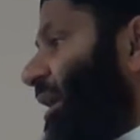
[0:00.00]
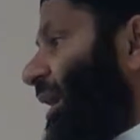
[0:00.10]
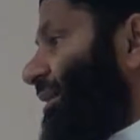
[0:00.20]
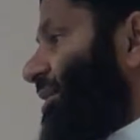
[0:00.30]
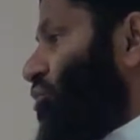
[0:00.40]

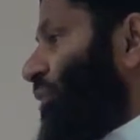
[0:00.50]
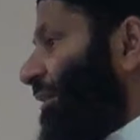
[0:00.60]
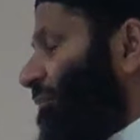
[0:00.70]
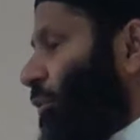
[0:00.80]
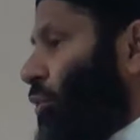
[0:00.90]

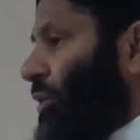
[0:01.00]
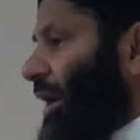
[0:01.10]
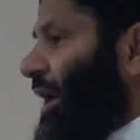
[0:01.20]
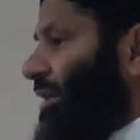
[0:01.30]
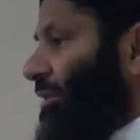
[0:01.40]
extract from the
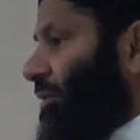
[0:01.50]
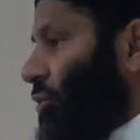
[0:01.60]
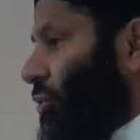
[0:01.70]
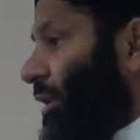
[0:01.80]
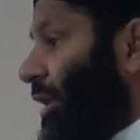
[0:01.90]
Quran and the
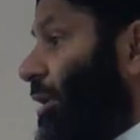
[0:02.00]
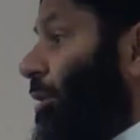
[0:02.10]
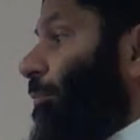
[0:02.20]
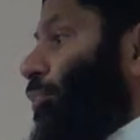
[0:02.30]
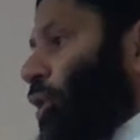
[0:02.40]
Sunnah
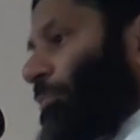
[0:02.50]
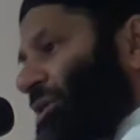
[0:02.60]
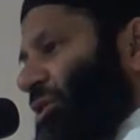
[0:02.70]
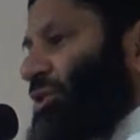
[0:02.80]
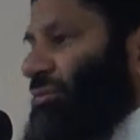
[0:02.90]

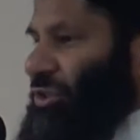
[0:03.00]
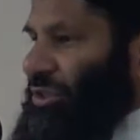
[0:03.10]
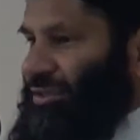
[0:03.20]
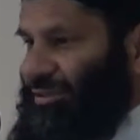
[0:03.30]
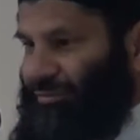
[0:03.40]
prohibitions of
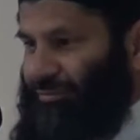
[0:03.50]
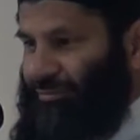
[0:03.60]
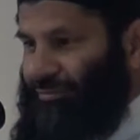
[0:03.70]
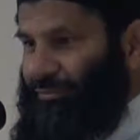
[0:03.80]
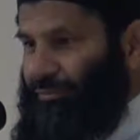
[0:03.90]
shirk.
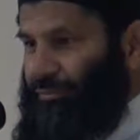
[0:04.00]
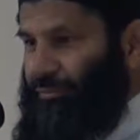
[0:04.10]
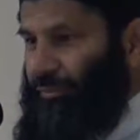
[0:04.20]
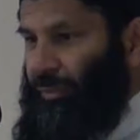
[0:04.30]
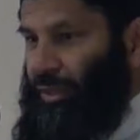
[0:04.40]

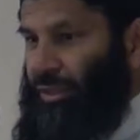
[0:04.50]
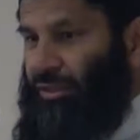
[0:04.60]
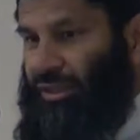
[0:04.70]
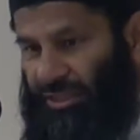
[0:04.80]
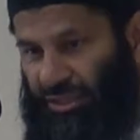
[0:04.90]

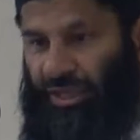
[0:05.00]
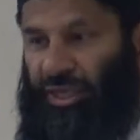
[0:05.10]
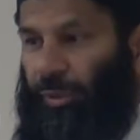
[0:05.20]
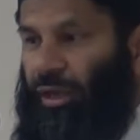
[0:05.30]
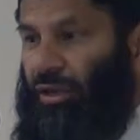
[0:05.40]
This is
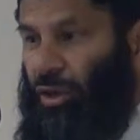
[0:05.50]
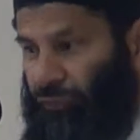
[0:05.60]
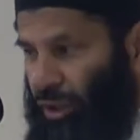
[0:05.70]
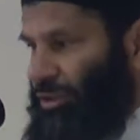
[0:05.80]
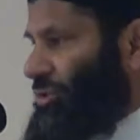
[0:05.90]
hikmah
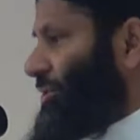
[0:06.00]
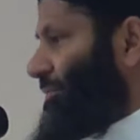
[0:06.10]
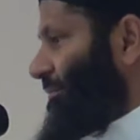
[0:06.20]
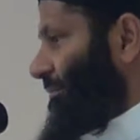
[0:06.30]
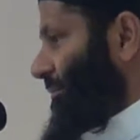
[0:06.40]
of knowledge.
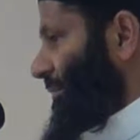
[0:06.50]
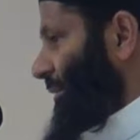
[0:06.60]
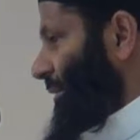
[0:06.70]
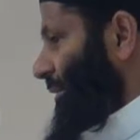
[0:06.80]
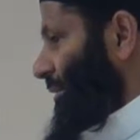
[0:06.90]

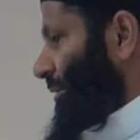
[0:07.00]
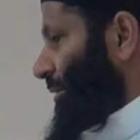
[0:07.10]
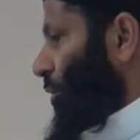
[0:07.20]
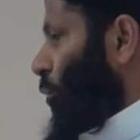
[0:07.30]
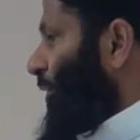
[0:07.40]

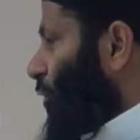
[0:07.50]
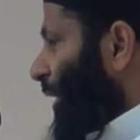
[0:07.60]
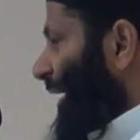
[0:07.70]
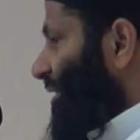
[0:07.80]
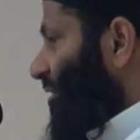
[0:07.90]
We do
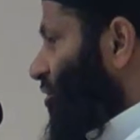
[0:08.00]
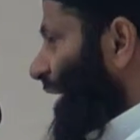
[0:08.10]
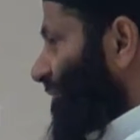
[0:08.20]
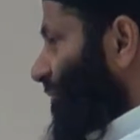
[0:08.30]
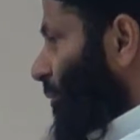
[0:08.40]
not
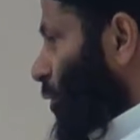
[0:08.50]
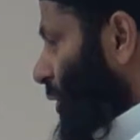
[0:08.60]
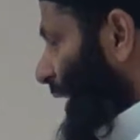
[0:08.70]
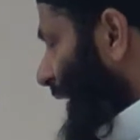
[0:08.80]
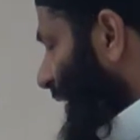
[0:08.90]
extract from the
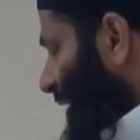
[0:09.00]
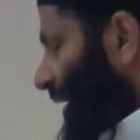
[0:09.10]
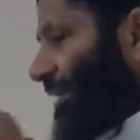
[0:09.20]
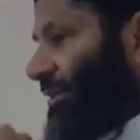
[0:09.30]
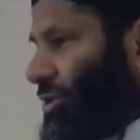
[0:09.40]

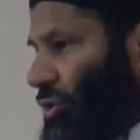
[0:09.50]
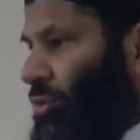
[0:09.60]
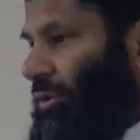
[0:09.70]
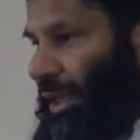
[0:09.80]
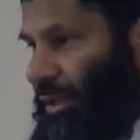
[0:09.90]
Quran and the
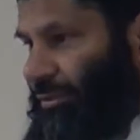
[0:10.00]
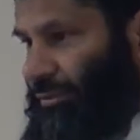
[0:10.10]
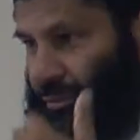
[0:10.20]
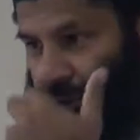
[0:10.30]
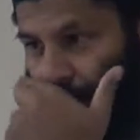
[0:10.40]
Sunnah
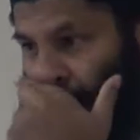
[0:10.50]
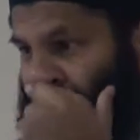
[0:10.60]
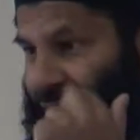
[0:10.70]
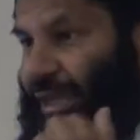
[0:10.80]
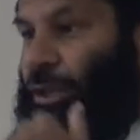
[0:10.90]

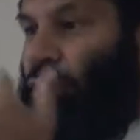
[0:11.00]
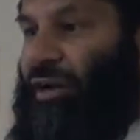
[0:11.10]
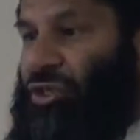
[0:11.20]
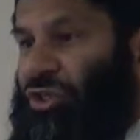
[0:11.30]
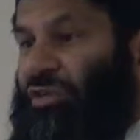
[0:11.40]

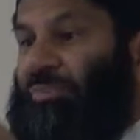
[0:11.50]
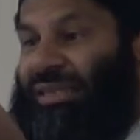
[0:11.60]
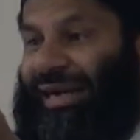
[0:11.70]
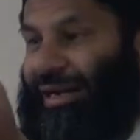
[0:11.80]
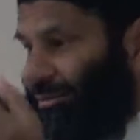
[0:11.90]
innovation,
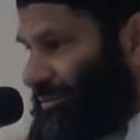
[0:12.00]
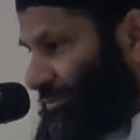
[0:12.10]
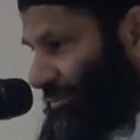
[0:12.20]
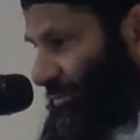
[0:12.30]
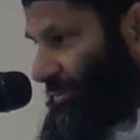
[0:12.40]
bid'ah.
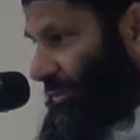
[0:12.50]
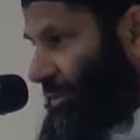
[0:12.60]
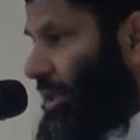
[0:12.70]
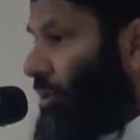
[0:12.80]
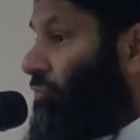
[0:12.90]

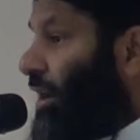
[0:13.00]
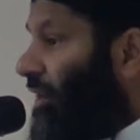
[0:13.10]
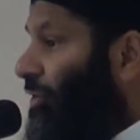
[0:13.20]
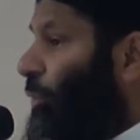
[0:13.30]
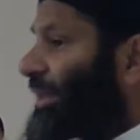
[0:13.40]

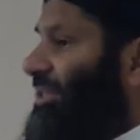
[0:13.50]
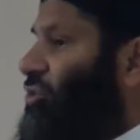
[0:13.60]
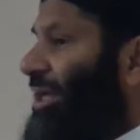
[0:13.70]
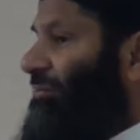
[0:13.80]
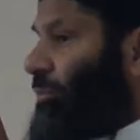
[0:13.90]
Rather, we
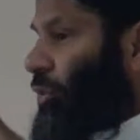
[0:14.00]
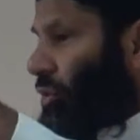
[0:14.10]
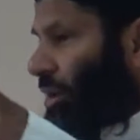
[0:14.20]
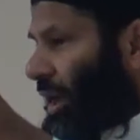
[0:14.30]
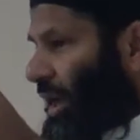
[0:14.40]
extract from the
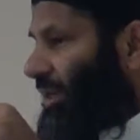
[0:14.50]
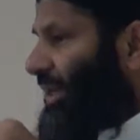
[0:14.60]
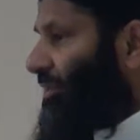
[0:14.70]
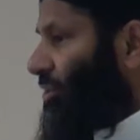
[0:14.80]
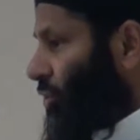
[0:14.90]
Quran
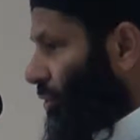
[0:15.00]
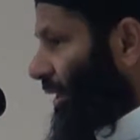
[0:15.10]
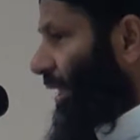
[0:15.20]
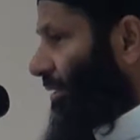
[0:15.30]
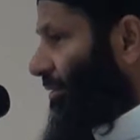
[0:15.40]
and the
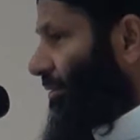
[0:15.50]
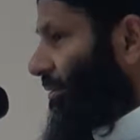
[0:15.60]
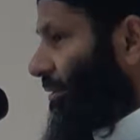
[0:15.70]
Sunnah